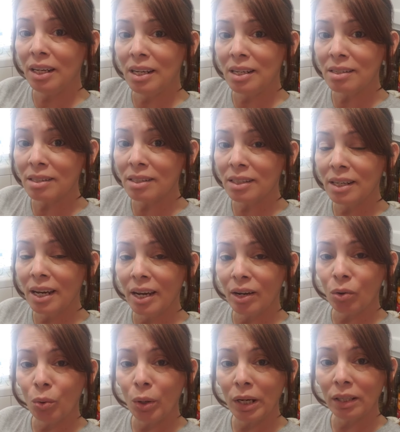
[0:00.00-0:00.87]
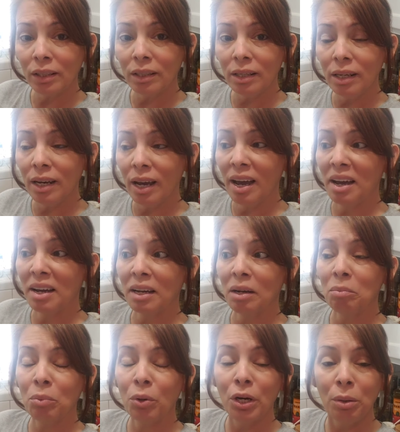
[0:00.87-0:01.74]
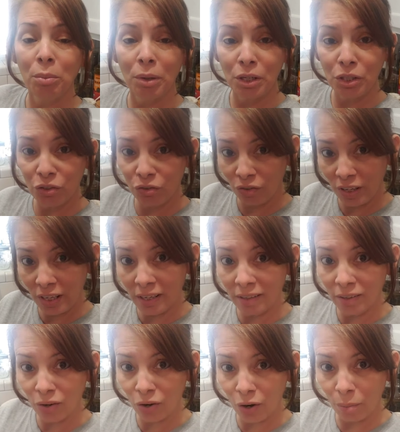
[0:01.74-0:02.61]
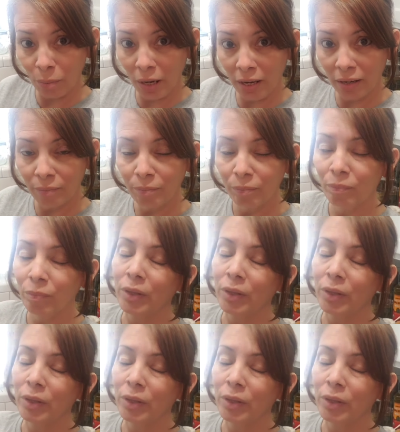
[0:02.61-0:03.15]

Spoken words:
easily and quickly and can pretty much feed an army.